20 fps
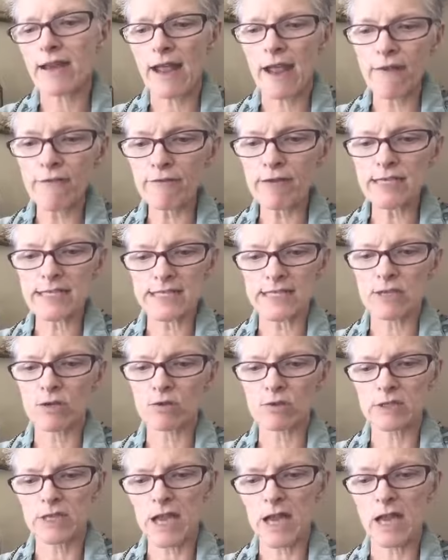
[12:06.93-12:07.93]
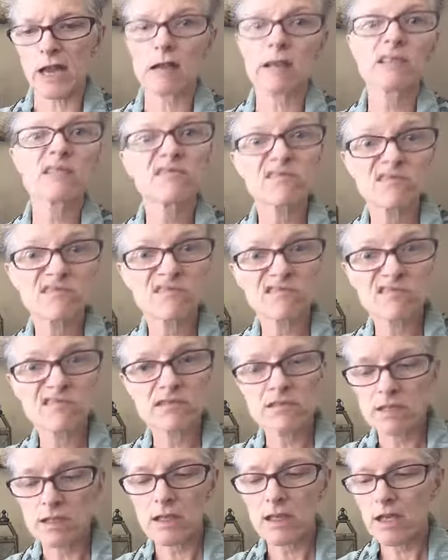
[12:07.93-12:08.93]
every single day,
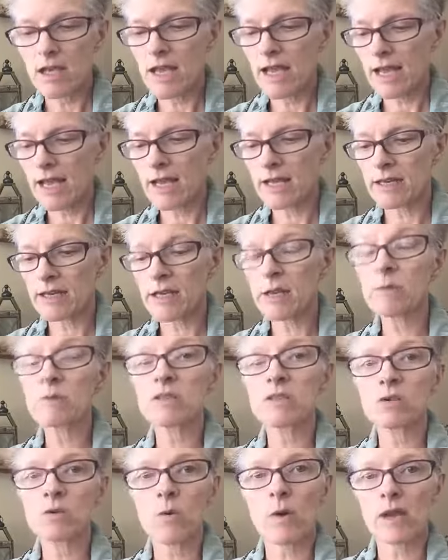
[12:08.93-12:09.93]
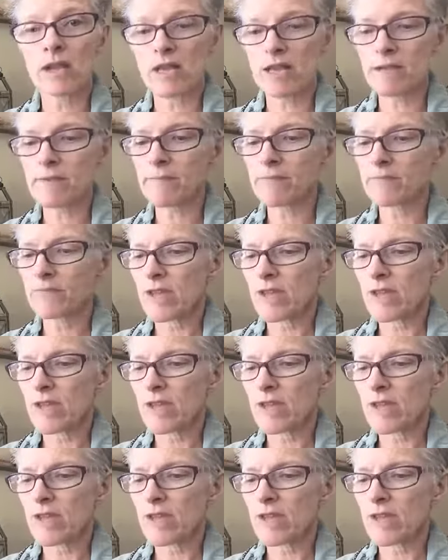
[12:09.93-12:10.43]
and it was annoying.